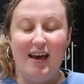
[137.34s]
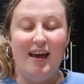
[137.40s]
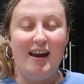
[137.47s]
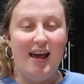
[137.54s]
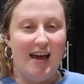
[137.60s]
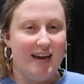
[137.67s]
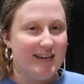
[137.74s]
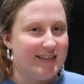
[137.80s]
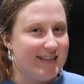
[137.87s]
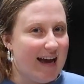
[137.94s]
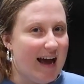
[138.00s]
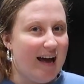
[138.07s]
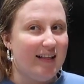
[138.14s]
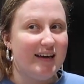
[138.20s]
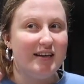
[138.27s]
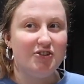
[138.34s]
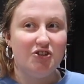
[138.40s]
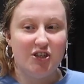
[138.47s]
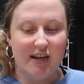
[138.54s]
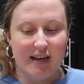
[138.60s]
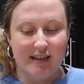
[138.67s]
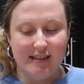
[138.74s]
an egg salad,
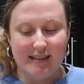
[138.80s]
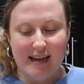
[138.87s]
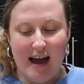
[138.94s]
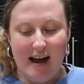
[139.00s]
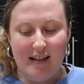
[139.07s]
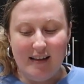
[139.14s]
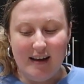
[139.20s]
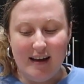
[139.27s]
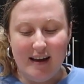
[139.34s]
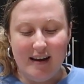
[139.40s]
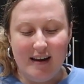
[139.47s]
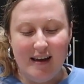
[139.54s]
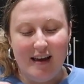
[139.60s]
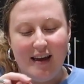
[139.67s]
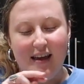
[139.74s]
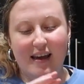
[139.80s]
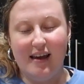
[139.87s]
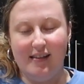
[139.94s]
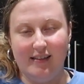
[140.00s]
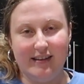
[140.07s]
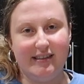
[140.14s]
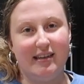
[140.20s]
chicken salad,
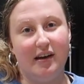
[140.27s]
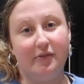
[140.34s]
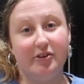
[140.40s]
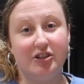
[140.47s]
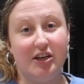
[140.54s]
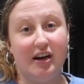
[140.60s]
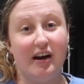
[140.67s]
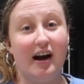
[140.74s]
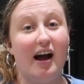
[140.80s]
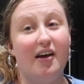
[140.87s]
in this sandwich here.